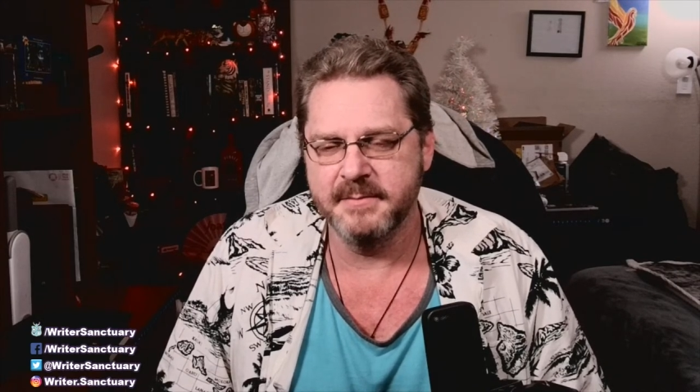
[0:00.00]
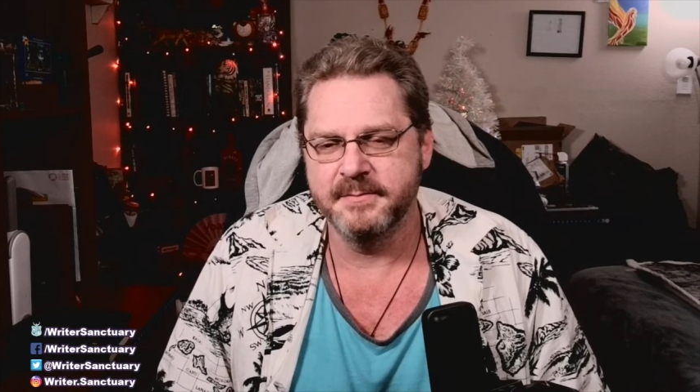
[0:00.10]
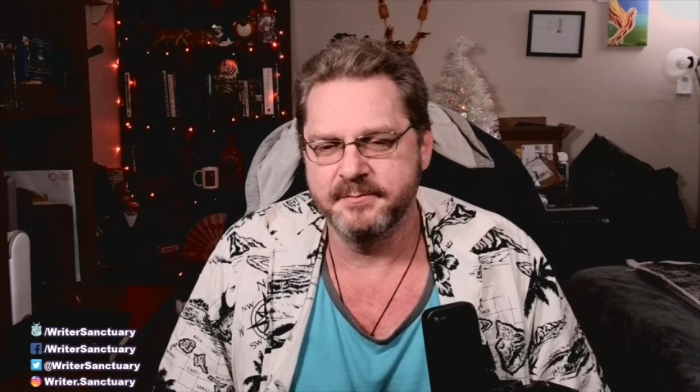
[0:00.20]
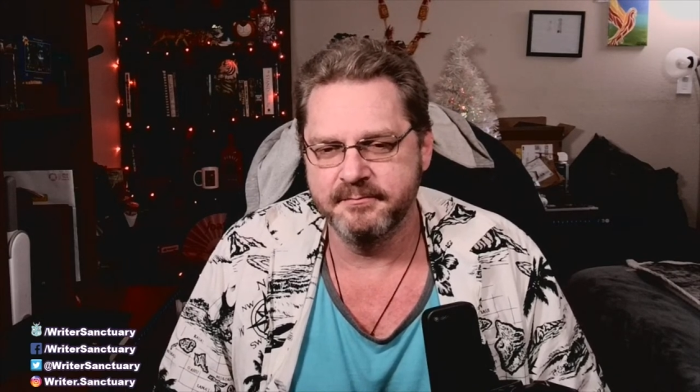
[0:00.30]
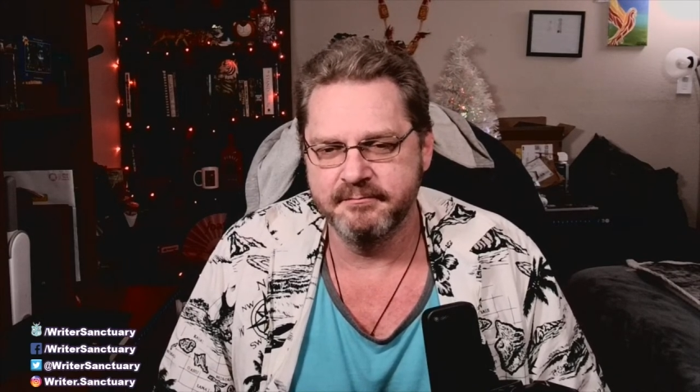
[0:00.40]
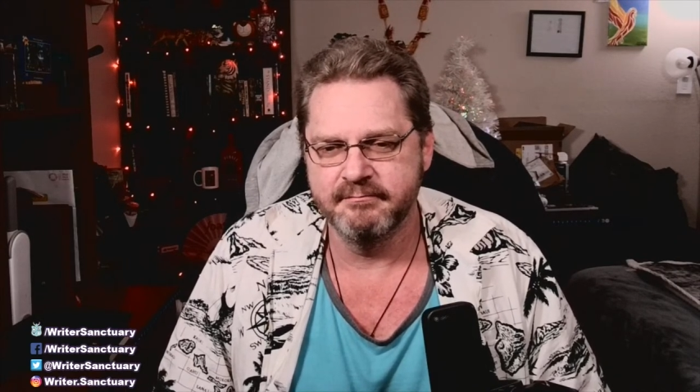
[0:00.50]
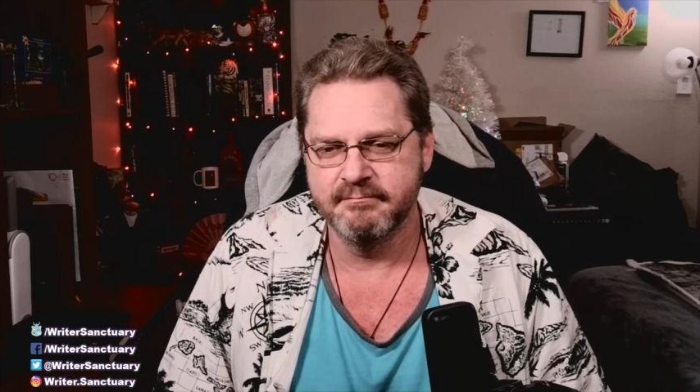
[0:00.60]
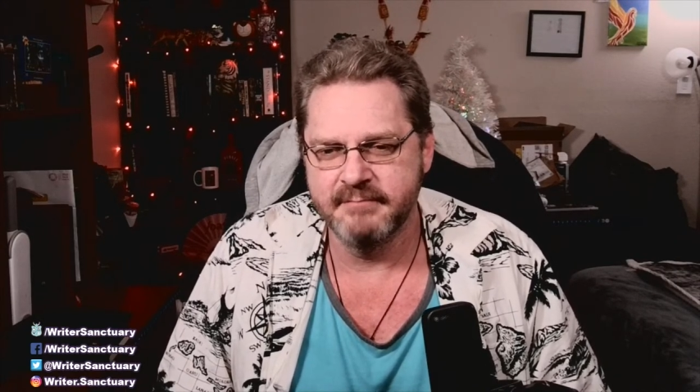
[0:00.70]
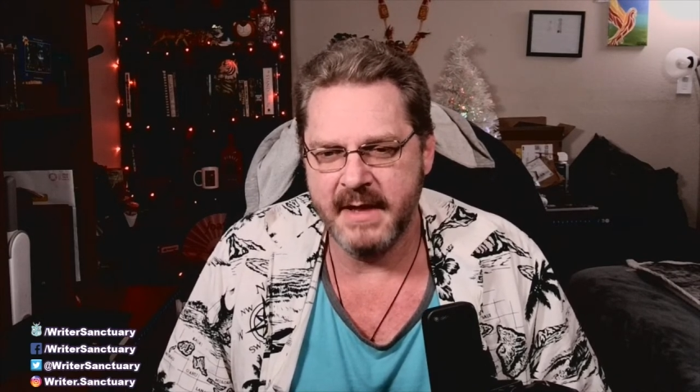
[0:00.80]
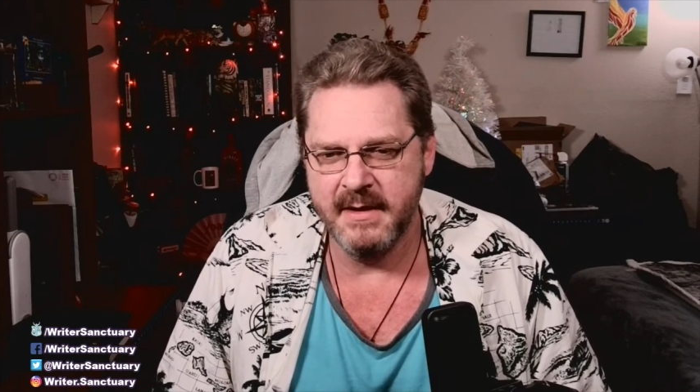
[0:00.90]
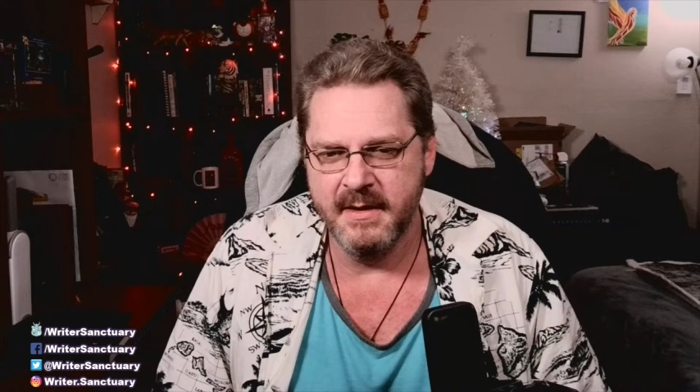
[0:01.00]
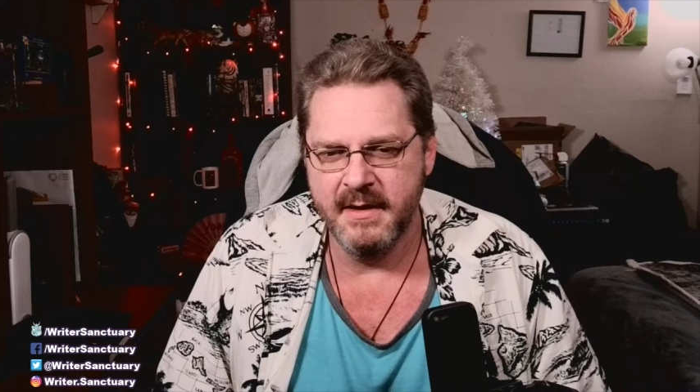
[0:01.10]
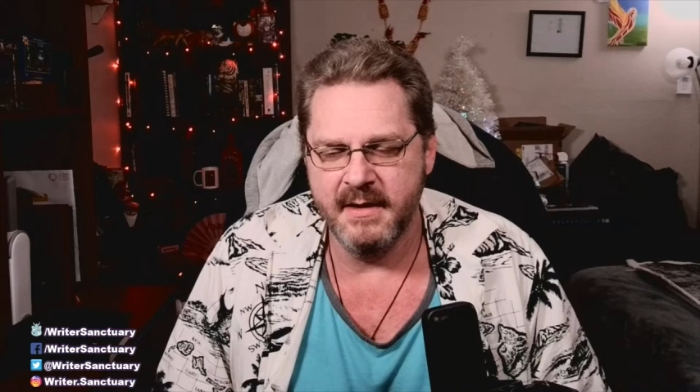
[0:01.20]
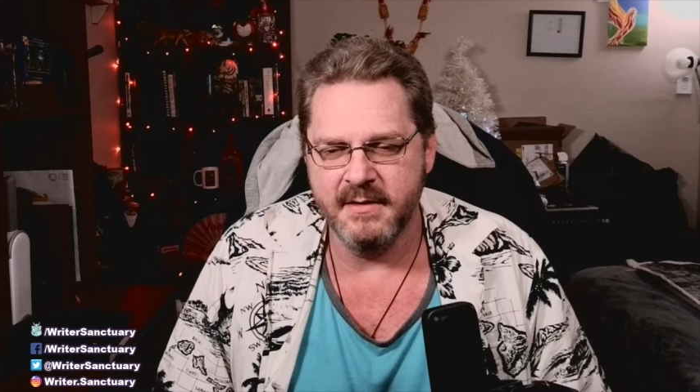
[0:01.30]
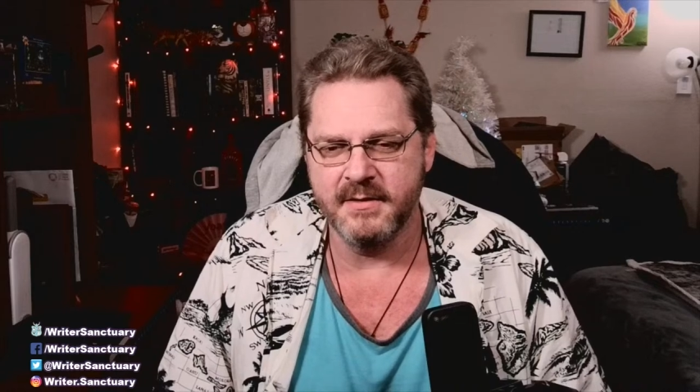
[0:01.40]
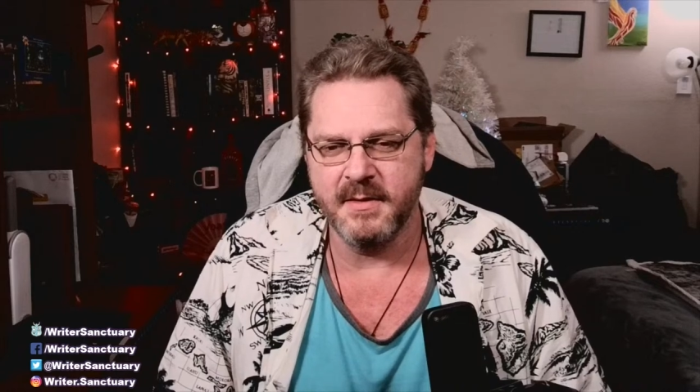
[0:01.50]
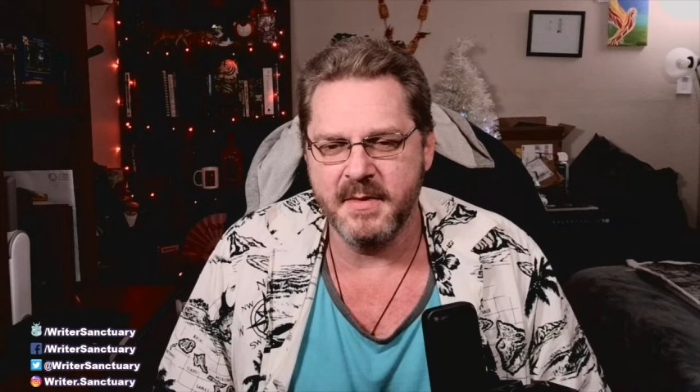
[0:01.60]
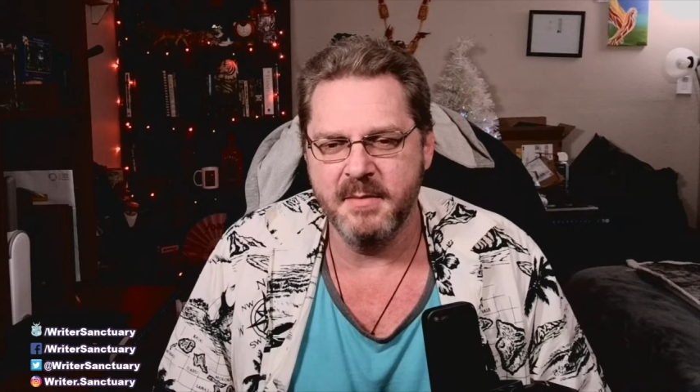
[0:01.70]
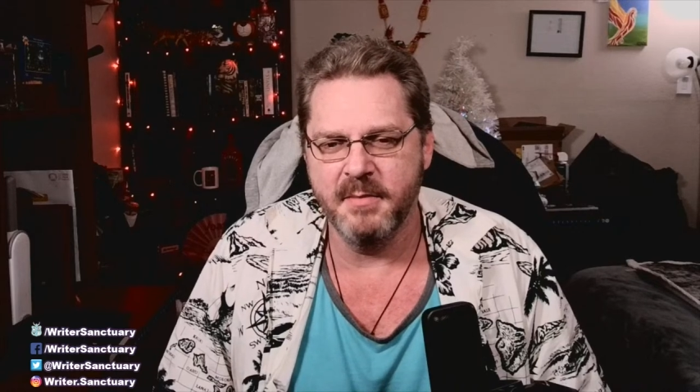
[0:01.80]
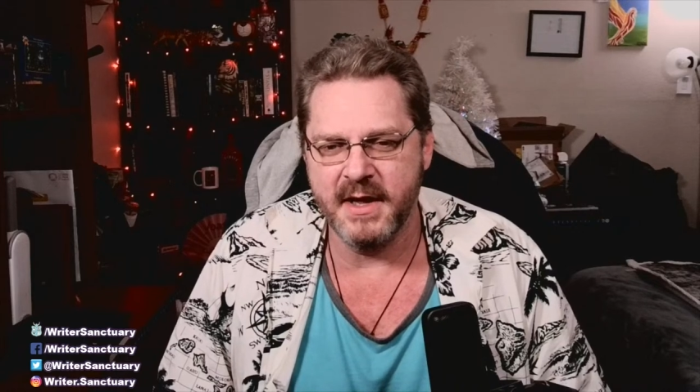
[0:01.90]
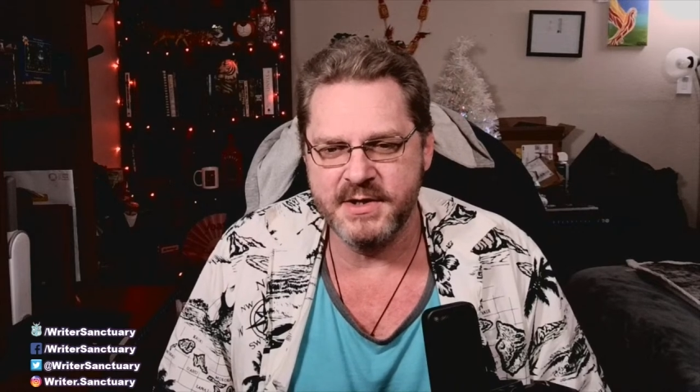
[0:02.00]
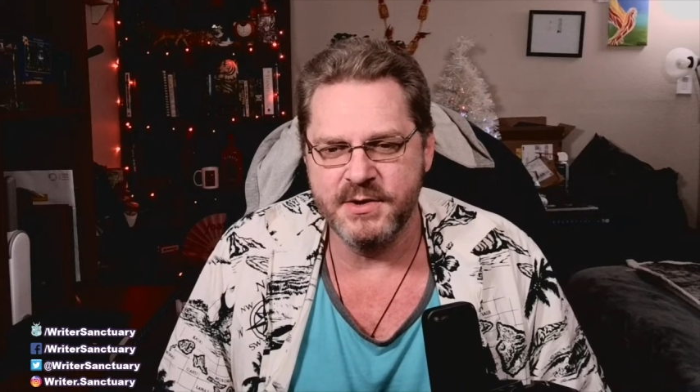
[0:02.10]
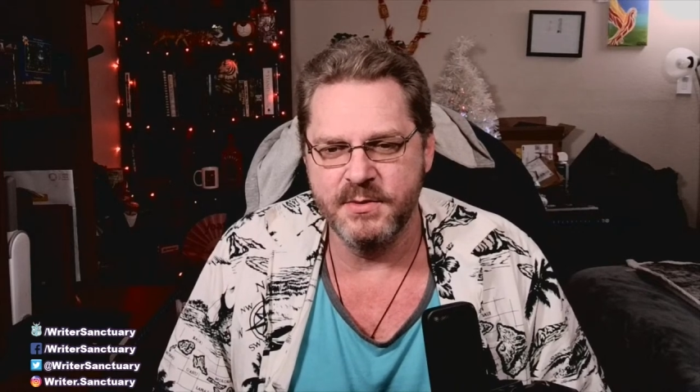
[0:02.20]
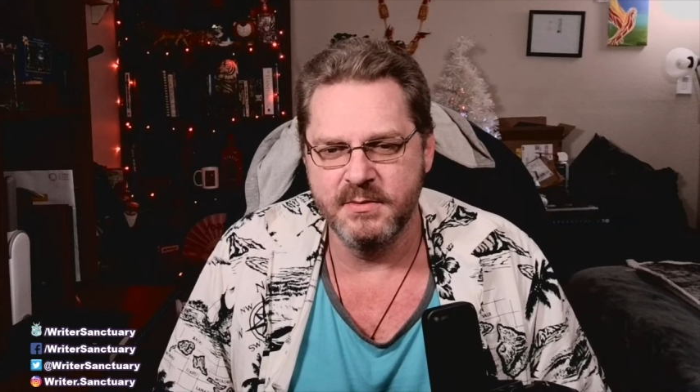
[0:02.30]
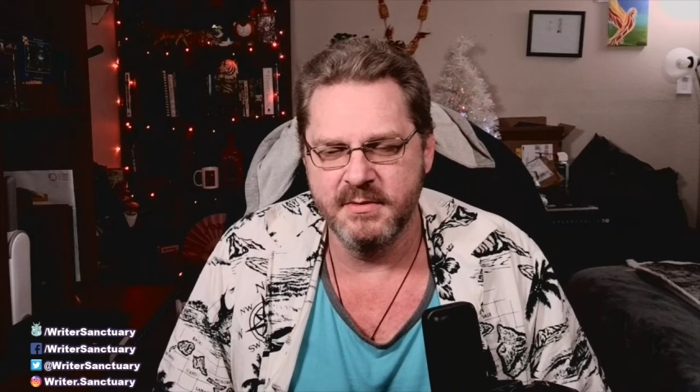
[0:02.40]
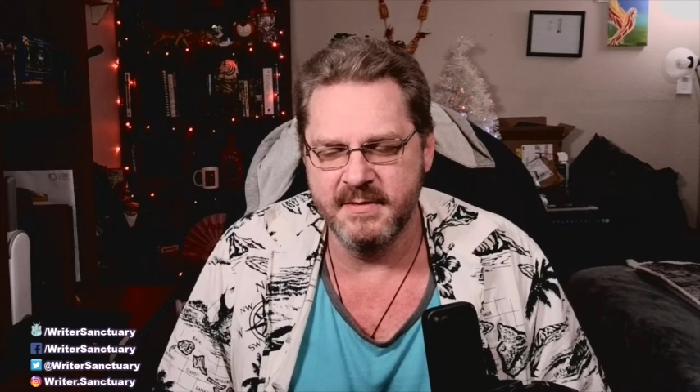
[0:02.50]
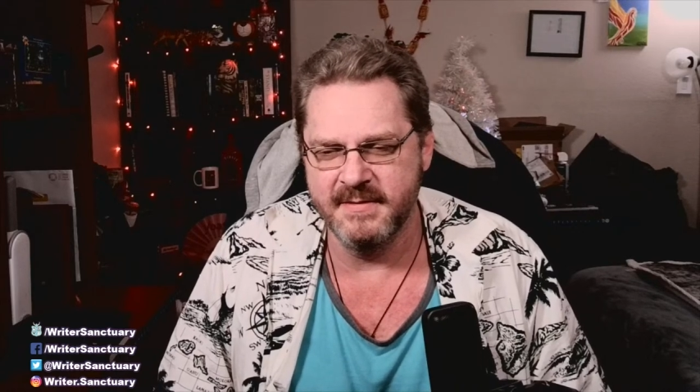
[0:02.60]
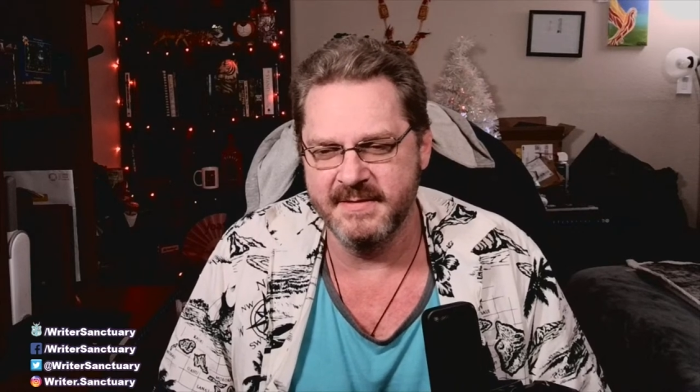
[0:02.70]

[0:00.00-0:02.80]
Yep. Until something bites you.